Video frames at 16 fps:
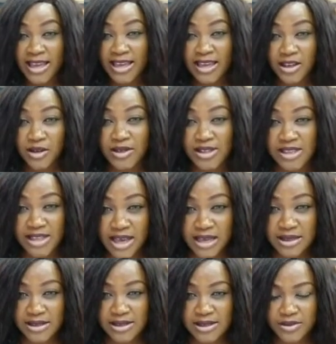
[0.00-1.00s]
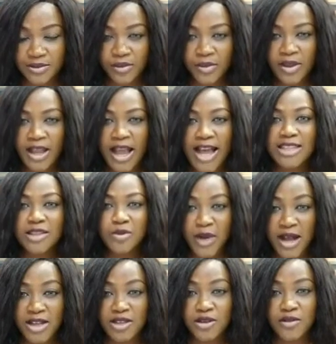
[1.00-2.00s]
IELTS
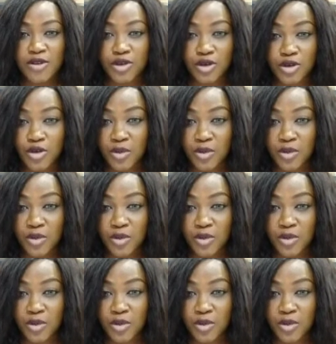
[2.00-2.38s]
as part of the